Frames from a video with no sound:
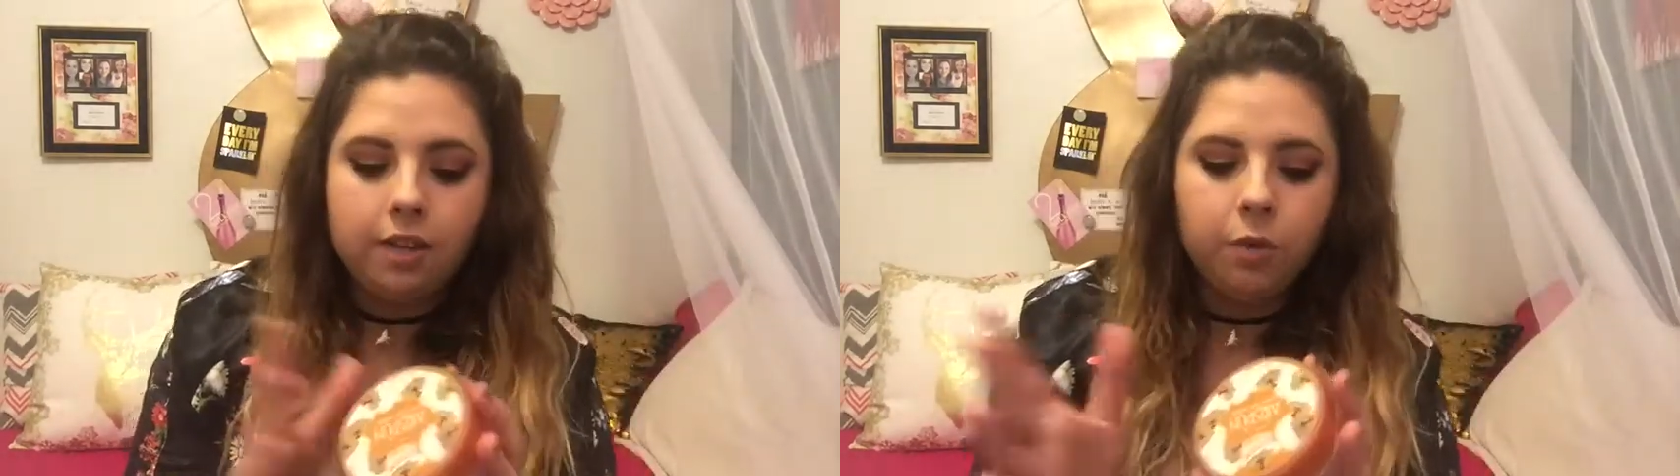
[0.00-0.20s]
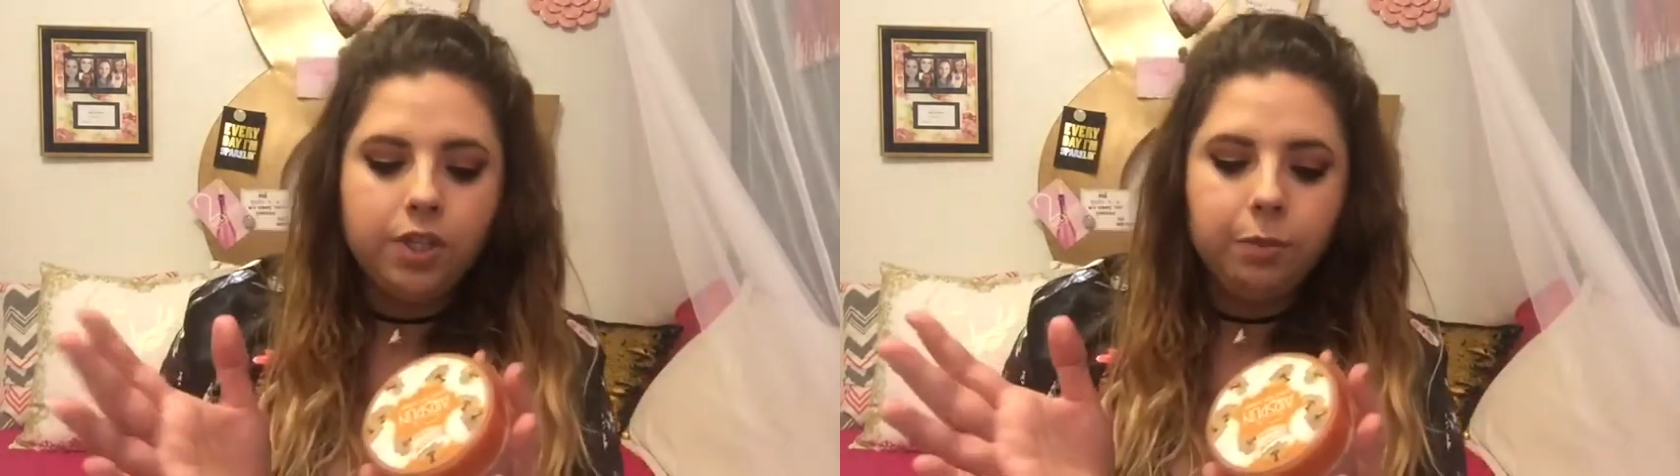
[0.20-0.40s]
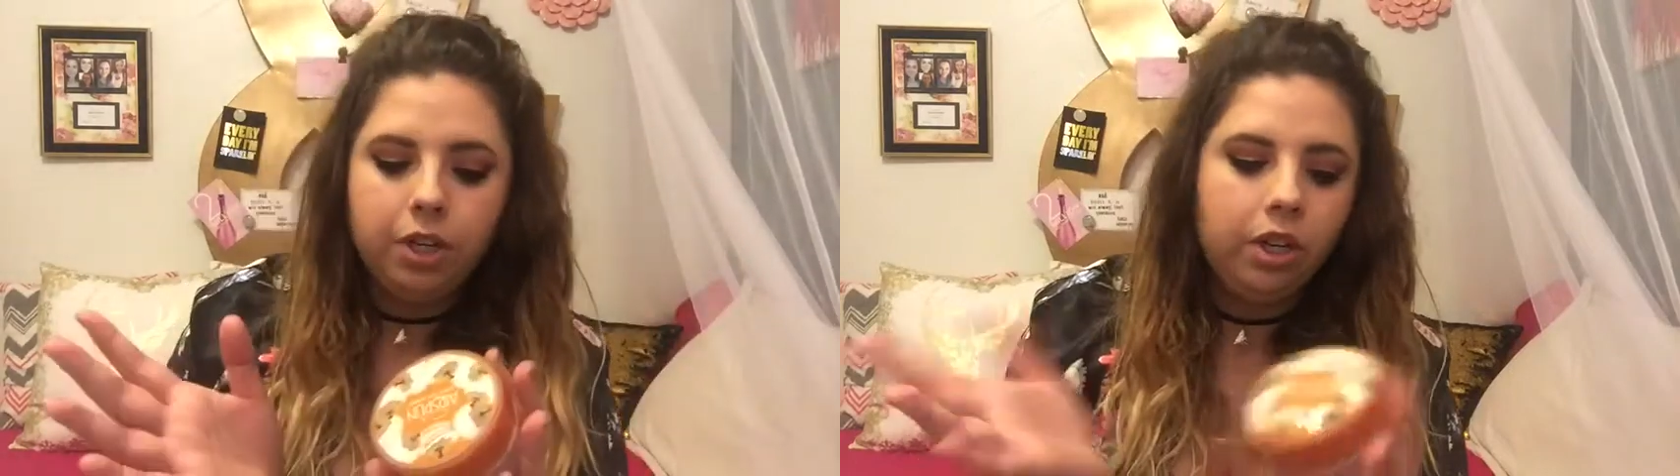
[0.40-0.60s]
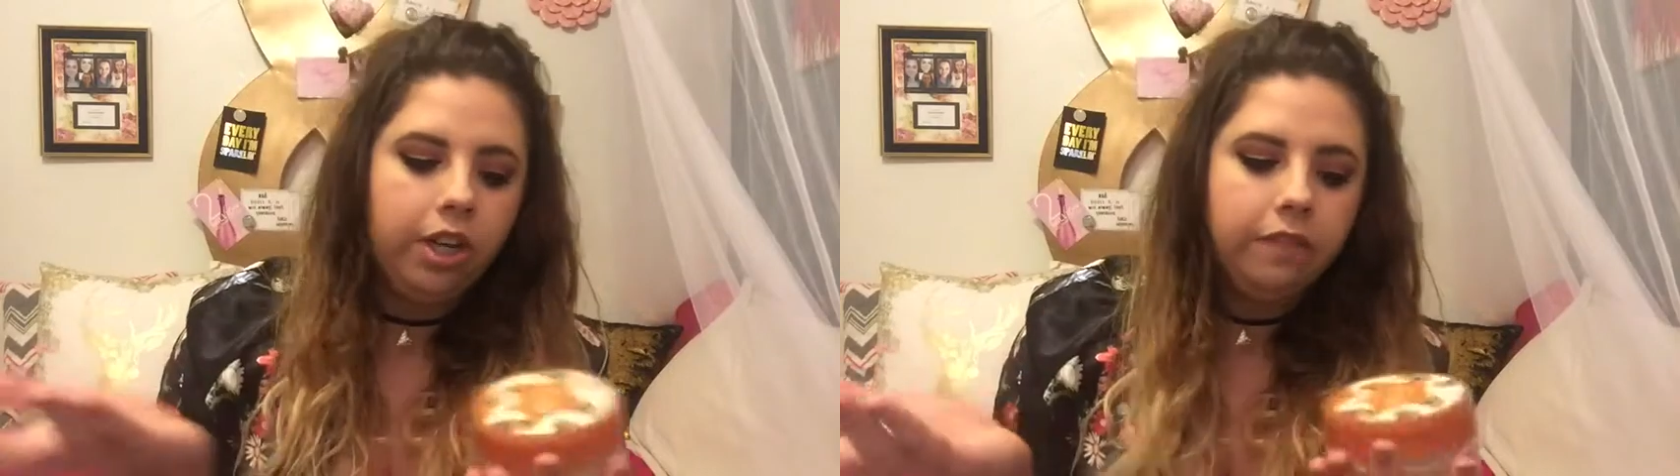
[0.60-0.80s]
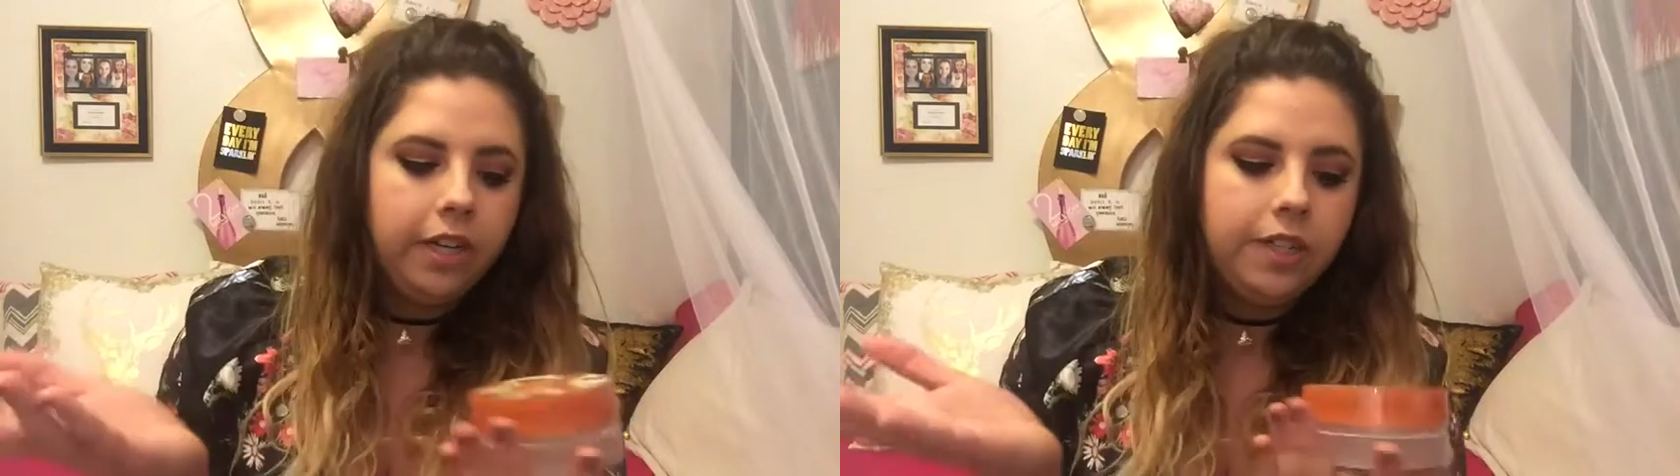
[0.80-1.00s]
Once you put it on
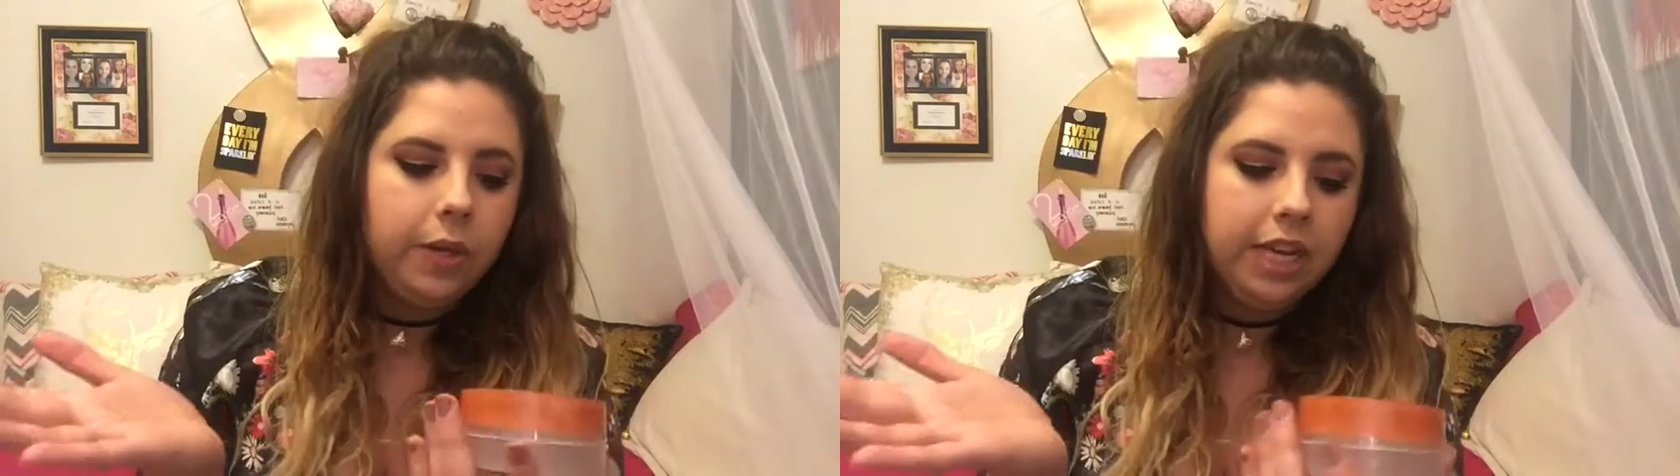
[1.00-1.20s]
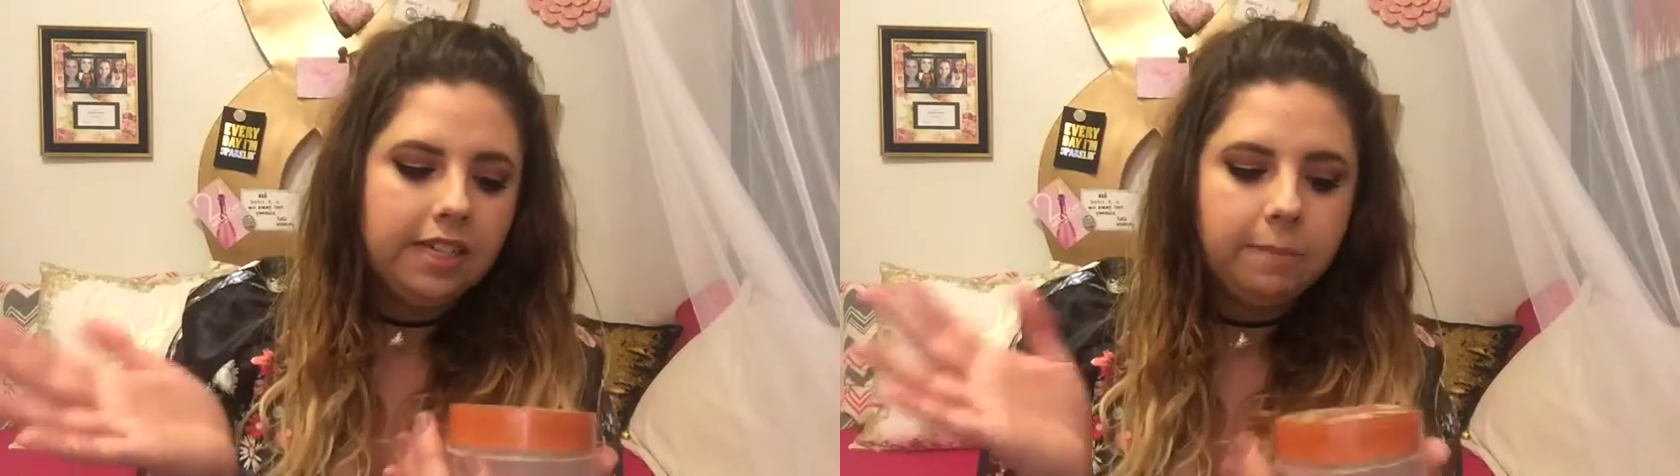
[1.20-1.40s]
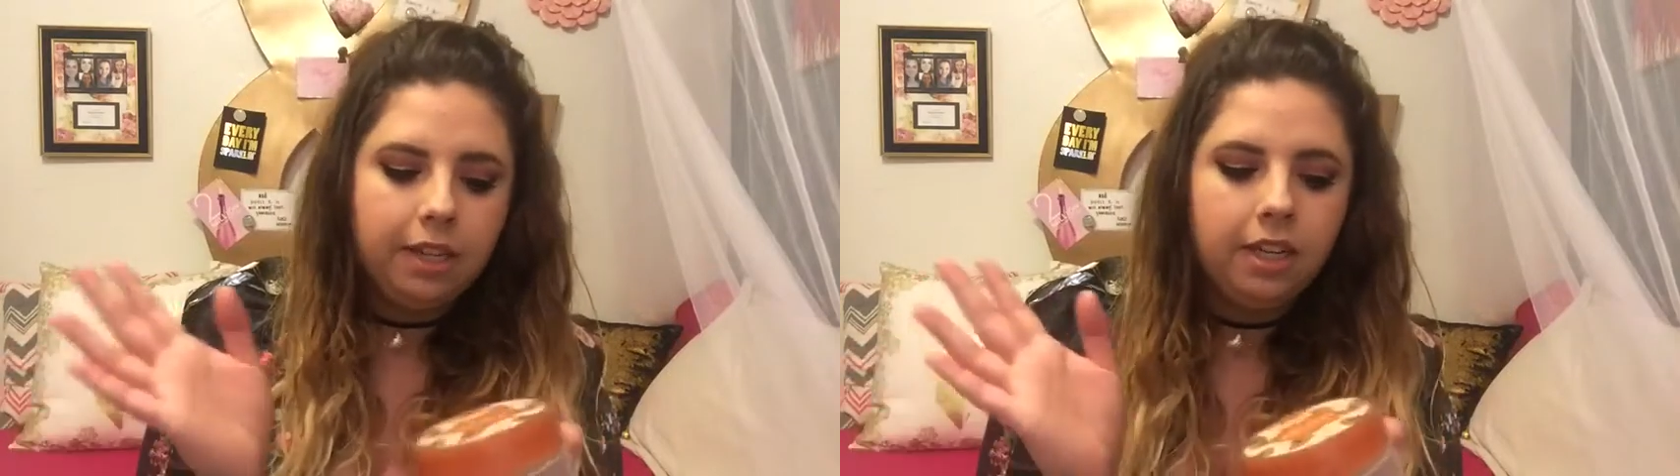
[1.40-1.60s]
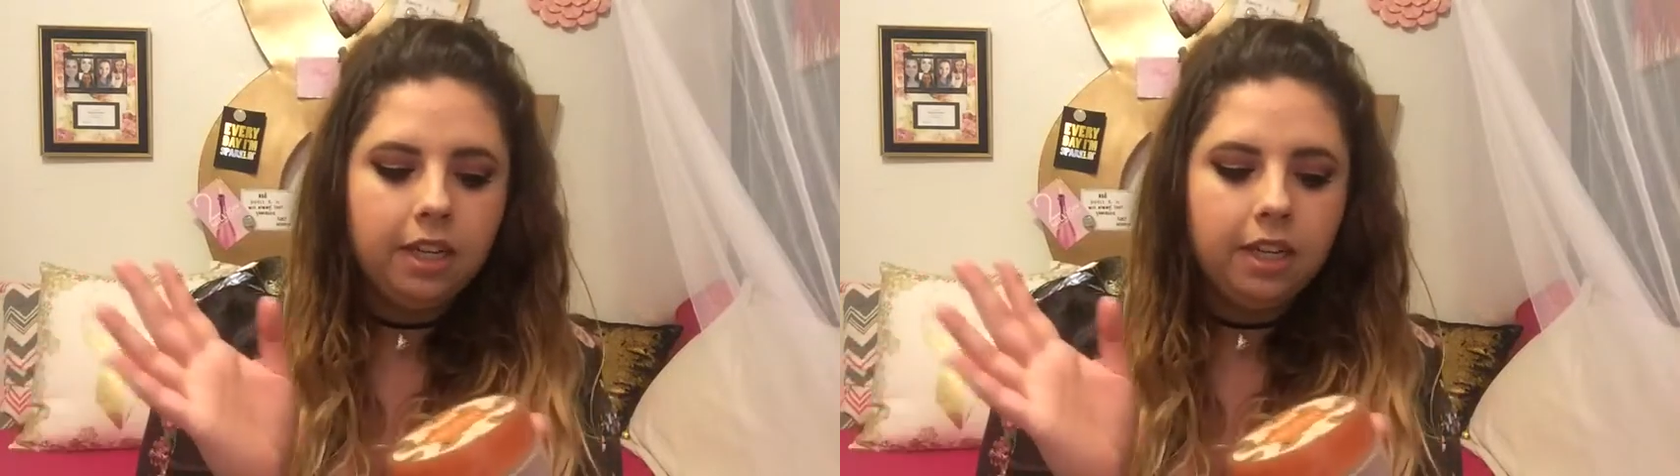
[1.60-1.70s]
your face, you can't smell it.